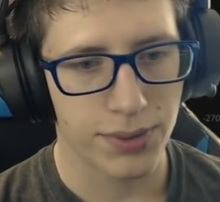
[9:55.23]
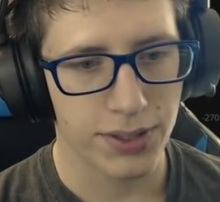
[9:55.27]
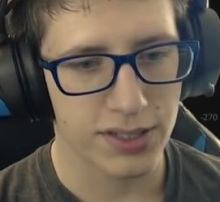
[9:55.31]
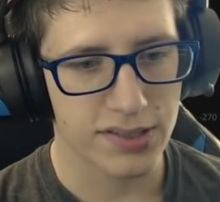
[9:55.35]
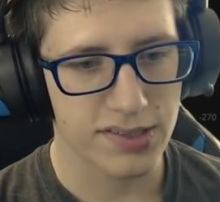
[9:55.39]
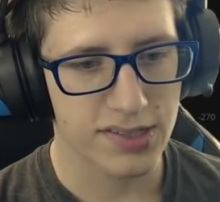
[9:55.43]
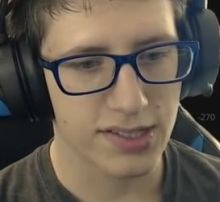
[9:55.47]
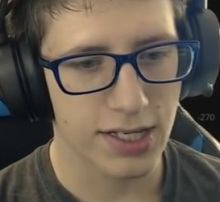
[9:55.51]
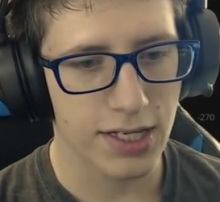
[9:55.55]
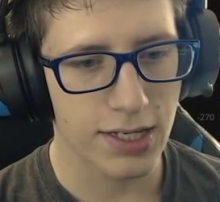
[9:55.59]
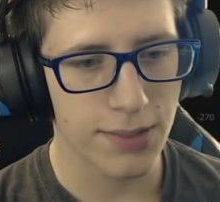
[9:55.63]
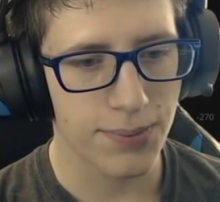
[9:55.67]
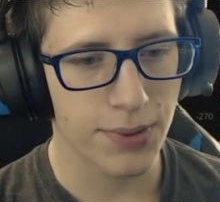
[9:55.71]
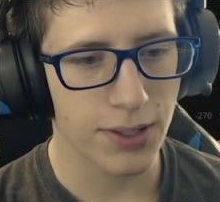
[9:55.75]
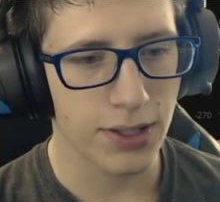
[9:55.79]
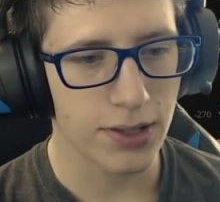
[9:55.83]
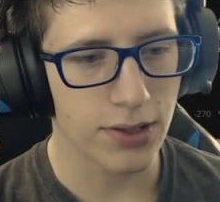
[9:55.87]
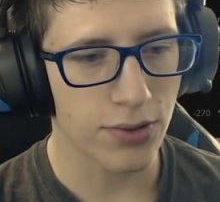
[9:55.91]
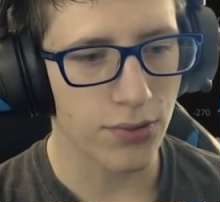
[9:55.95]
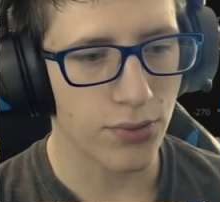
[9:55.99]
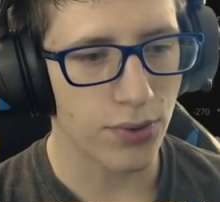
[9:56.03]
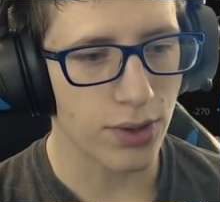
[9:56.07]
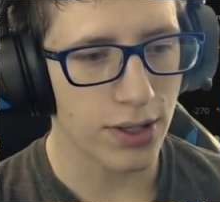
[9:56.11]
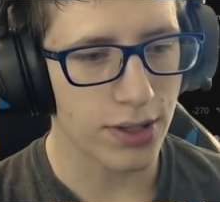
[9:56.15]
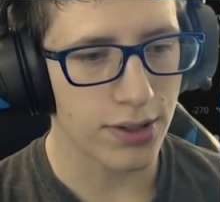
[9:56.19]
it's keeping the
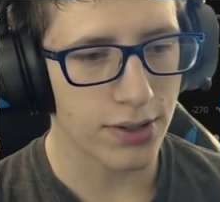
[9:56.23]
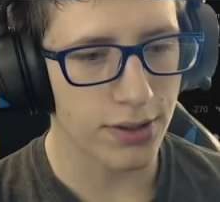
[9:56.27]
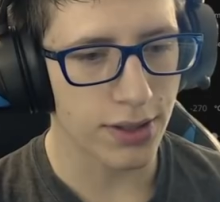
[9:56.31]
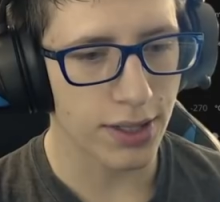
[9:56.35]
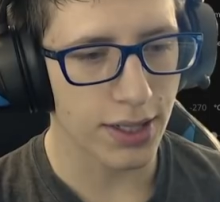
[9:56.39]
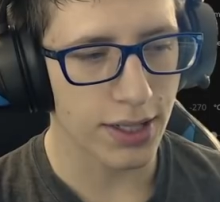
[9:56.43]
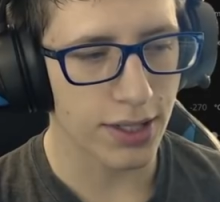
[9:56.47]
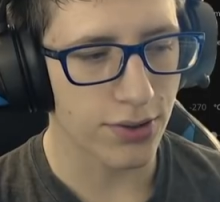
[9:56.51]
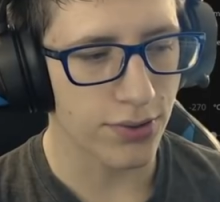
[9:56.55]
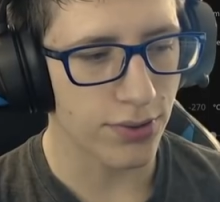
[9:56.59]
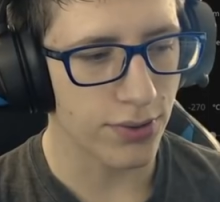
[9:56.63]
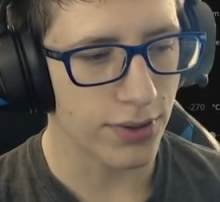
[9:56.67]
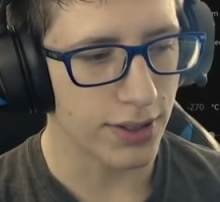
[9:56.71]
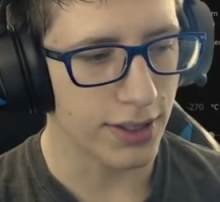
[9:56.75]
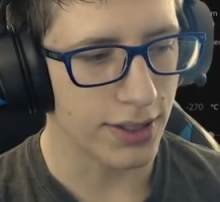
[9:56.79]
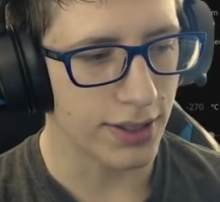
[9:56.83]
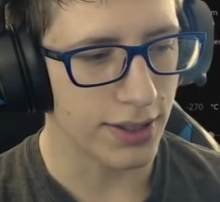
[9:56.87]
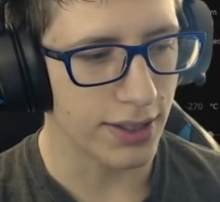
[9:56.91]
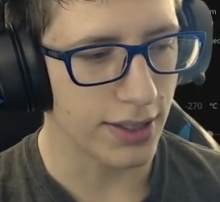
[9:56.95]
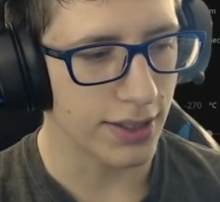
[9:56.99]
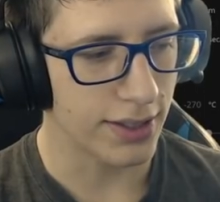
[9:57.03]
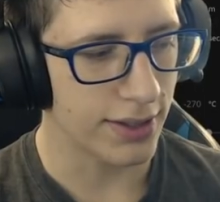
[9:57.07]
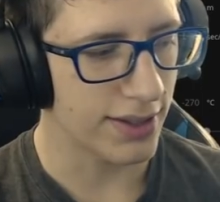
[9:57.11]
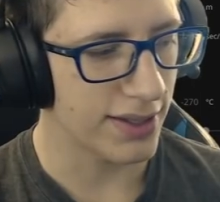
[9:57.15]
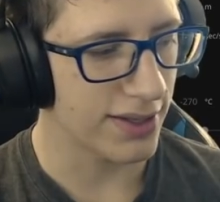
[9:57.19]
water liquid, and
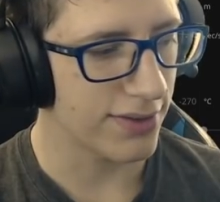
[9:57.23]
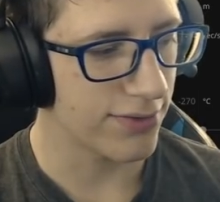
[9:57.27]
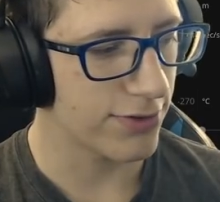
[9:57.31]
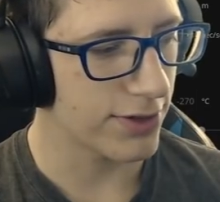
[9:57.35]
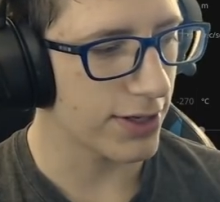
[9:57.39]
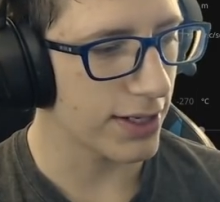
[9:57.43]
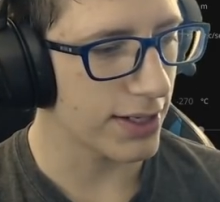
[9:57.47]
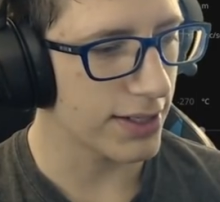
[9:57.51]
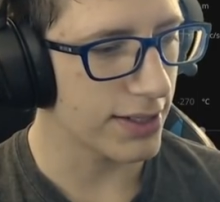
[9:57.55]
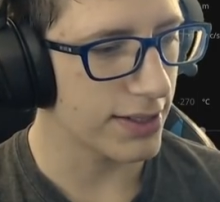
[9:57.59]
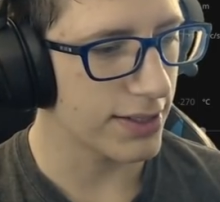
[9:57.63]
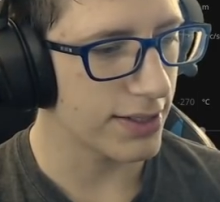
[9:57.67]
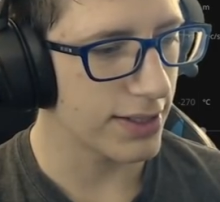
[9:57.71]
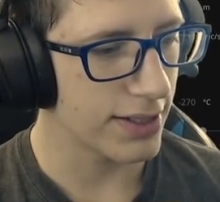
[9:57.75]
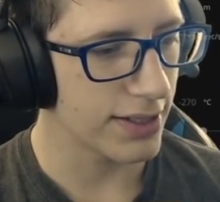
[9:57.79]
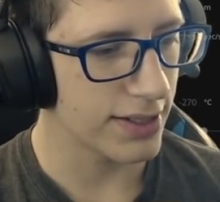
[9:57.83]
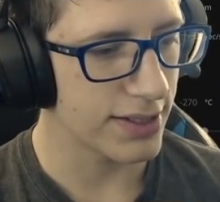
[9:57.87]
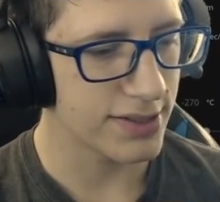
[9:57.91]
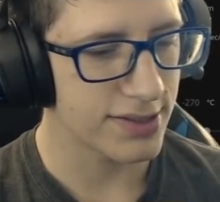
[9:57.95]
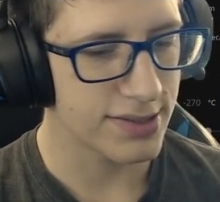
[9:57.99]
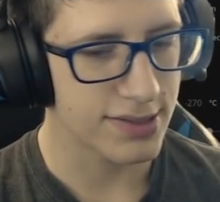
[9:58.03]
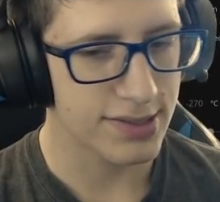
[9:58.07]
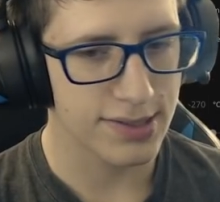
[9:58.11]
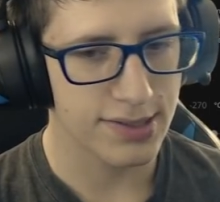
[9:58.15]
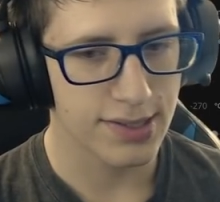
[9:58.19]
they, they've got a
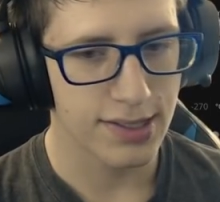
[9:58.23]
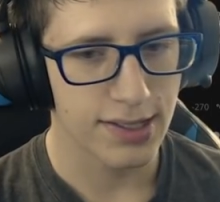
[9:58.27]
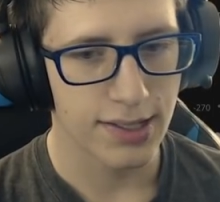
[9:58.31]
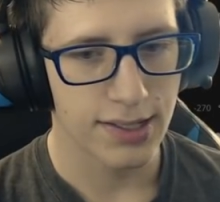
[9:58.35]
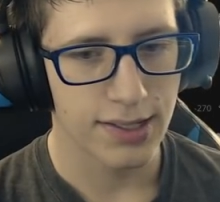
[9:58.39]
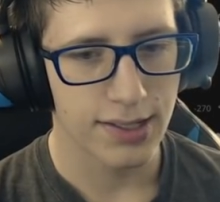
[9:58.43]
nice,